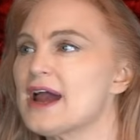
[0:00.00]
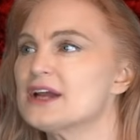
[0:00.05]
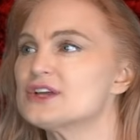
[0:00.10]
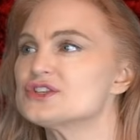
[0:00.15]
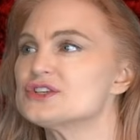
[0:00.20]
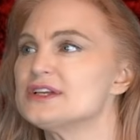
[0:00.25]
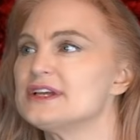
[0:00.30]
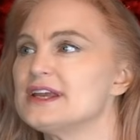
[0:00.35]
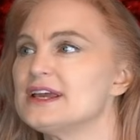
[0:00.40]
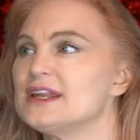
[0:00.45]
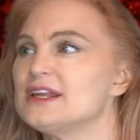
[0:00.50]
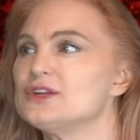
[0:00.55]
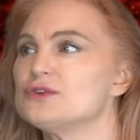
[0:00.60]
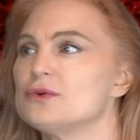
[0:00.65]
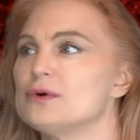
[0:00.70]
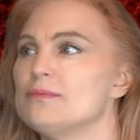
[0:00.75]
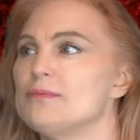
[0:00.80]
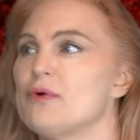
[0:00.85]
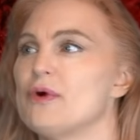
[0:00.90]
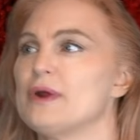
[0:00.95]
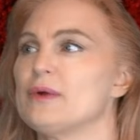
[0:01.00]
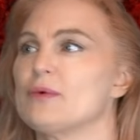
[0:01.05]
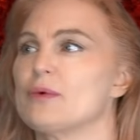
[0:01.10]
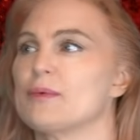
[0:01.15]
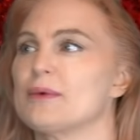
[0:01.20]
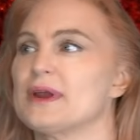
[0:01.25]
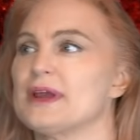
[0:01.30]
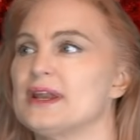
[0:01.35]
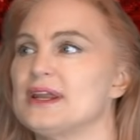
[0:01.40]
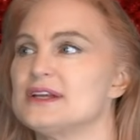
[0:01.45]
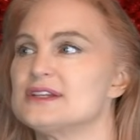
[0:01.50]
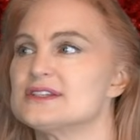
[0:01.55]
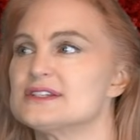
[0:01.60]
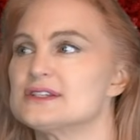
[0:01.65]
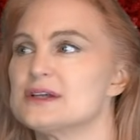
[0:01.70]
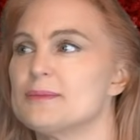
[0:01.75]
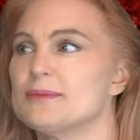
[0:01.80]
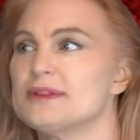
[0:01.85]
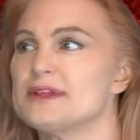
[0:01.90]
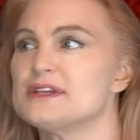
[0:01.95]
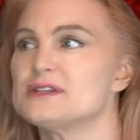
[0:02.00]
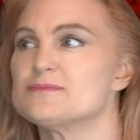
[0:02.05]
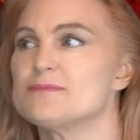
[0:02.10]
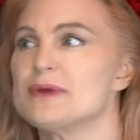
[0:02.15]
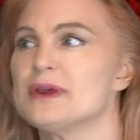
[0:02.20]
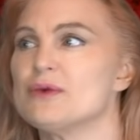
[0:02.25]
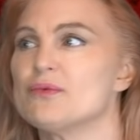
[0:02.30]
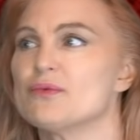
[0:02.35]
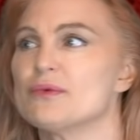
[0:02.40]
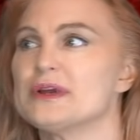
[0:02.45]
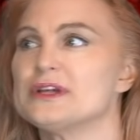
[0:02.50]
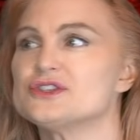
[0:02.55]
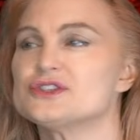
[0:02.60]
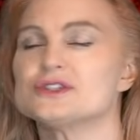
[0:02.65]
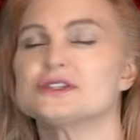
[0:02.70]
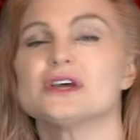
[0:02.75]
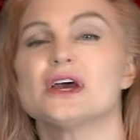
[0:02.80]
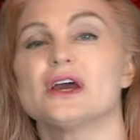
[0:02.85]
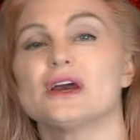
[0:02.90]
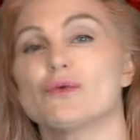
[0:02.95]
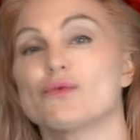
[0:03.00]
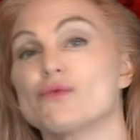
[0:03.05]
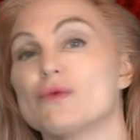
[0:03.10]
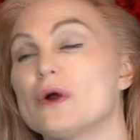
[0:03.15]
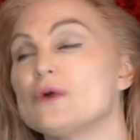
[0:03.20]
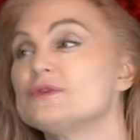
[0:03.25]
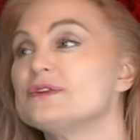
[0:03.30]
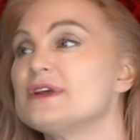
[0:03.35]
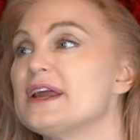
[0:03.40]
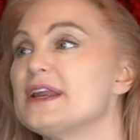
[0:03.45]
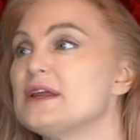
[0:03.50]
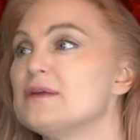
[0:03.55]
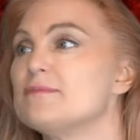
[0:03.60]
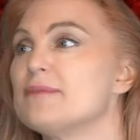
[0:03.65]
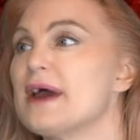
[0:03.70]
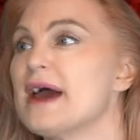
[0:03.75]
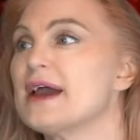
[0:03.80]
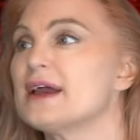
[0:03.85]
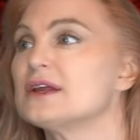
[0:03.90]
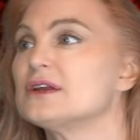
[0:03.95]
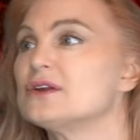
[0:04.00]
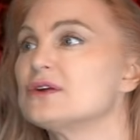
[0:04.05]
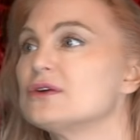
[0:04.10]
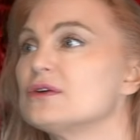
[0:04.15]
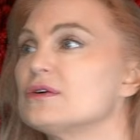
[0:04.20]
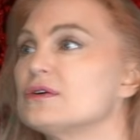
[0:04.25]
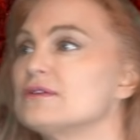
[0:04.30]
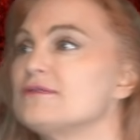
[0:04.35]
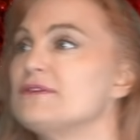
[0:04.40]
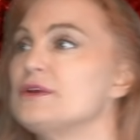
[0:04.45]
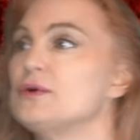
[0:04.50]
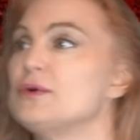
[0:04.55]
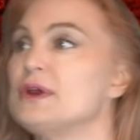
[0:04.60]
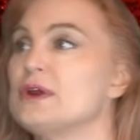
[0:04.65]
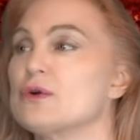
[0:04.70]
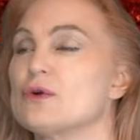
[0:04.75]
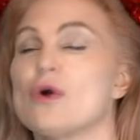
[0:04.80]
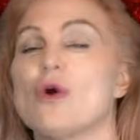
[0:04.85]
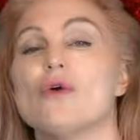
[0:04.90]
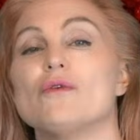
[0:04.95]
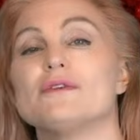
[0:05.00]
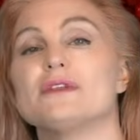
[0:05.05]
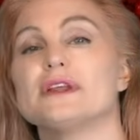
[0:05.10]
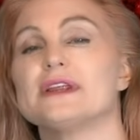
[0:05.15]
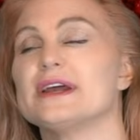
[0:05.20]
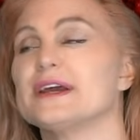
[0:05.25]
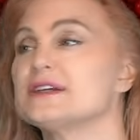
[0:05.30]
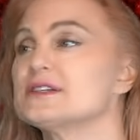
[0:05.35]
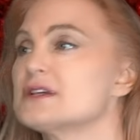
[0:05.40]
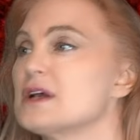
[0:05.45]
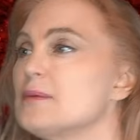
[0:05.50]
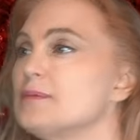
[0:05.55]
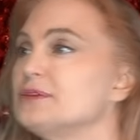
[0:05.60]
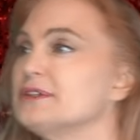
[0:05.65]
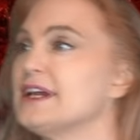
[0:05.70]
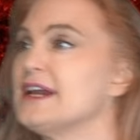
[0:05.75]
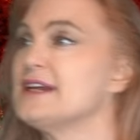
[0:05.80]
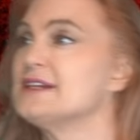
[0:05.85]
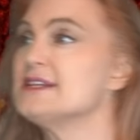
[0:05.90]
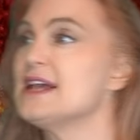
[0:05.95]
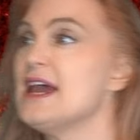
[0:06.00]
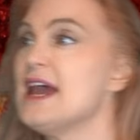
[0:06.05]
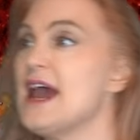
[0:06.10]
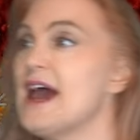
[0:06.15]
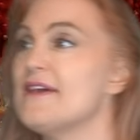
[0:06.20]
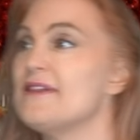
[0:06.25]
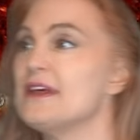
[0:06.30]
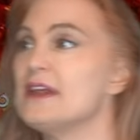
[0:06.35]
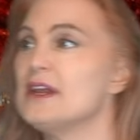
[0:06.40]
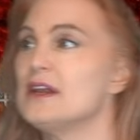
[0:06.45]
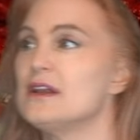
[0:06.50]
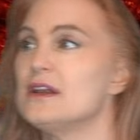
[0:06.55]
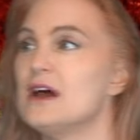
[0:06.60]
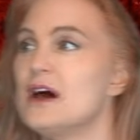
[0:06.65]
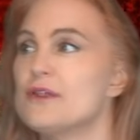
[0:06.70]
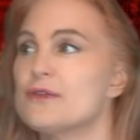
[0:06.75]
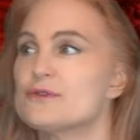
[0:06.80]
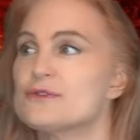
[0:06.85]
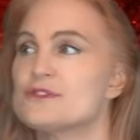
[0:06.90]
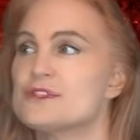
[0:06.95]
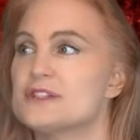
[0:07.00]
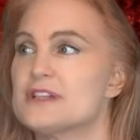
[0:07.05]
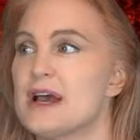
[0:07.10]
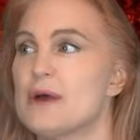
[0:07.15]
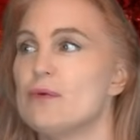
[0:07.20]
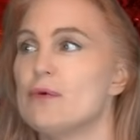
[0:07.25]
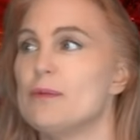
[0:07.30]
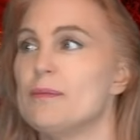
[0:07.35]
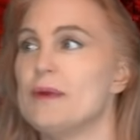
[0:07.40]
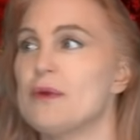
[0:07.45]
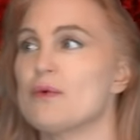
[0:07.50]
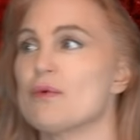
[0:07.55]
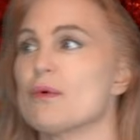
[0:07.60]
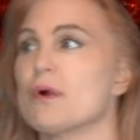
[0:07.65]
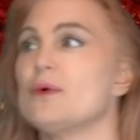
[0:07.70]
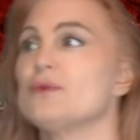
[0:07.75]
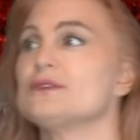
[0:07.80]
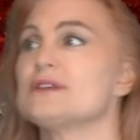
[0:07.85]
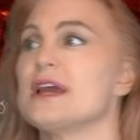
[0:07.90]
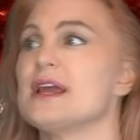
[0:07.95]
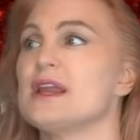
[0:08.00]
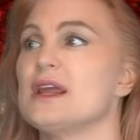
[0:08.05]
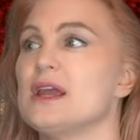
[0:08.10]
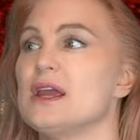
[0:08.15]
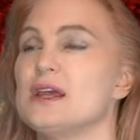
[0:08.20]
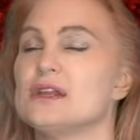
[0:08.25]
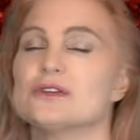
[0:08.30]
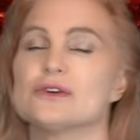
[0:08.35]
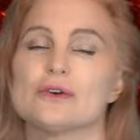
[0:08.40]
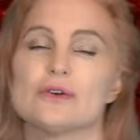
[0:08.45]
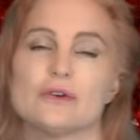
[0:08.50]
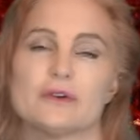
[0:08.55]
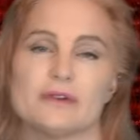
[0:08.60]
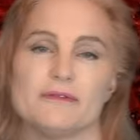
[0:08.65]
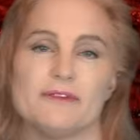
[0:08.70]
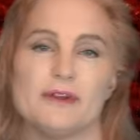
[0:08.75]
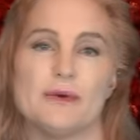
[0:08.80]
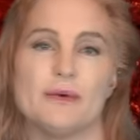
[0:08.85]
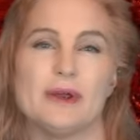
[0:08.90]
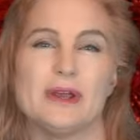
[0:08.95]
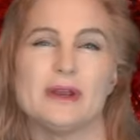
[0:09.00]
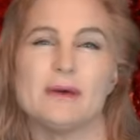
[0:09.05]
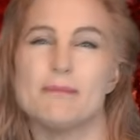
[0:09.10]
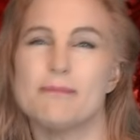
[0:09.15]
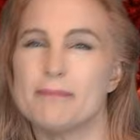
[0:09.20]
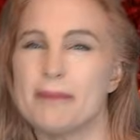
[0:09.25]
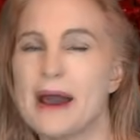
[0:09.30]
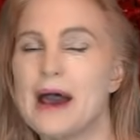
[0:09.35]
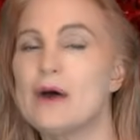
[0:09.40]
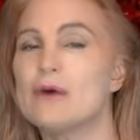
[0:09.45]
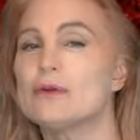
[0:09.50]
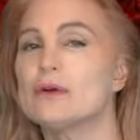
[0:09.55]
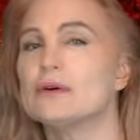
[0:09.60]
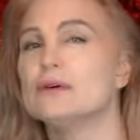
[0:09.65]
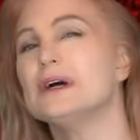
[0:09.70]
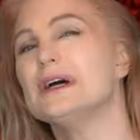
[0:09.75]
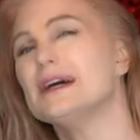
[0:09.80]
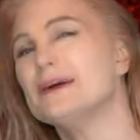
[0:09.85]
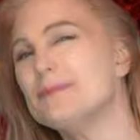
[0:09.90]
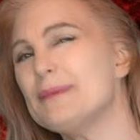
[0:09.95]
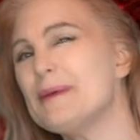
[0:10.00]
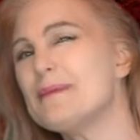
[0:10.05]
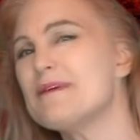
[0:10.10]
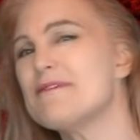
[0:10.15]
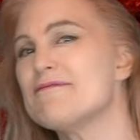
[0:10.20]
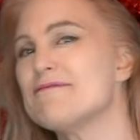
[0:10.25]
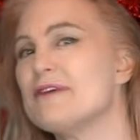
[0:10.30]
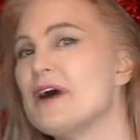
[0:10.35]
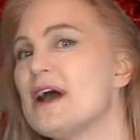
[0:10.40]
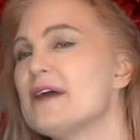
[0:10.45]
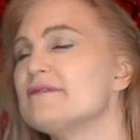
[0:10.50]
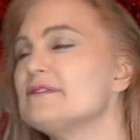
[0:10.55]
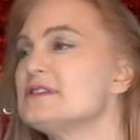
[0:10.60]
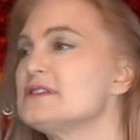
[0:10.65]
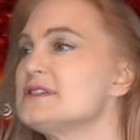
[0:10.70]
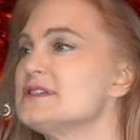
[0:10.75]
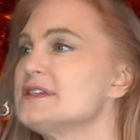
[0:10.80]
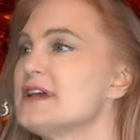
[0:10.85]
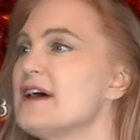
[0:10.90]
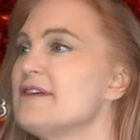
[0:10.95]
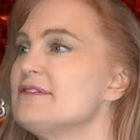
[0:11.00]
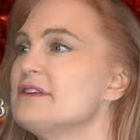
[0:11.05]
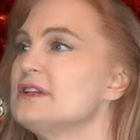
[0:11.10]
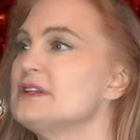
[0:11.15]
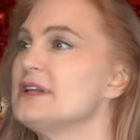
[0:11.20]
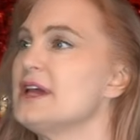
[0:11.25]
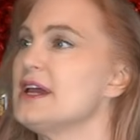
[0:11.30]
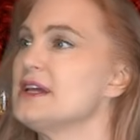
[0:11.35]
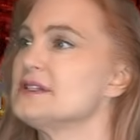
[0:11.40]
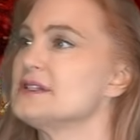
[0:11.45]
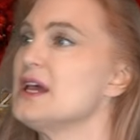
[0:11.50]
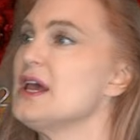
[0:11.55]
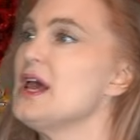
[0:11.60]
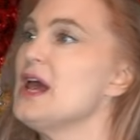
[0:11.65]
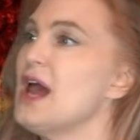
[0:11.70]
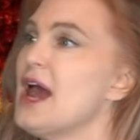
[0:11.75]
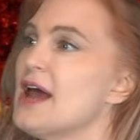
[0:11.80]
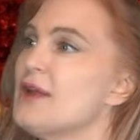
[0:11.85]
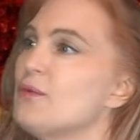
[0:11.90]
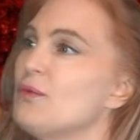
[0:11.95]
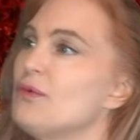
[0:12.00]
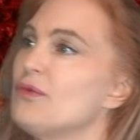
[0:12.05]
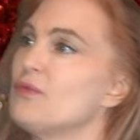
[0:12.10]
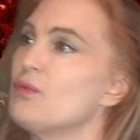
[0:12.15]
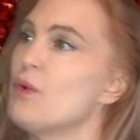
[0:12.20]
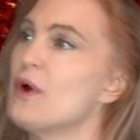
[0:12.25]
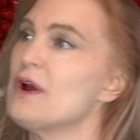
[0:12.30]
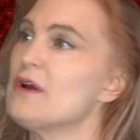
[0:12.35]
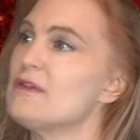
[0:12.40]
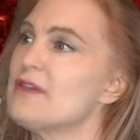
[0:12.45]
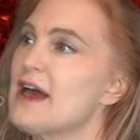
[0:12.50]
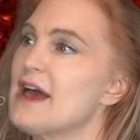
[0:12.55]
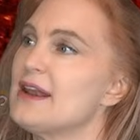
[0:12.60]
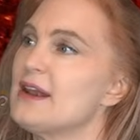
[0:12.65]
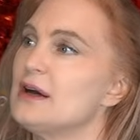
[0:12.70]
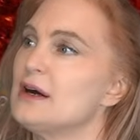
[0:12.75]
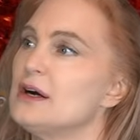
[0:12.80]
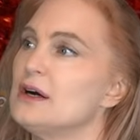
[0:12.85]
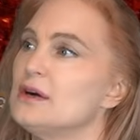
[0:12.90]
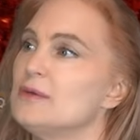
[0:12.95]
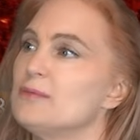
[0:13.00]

actually getting to a point where we're getting some of these big regions rotating back into Earth view here over the next couple days, and then another set will be rotating into Earth view in about maybe 5 to 7 days. And where that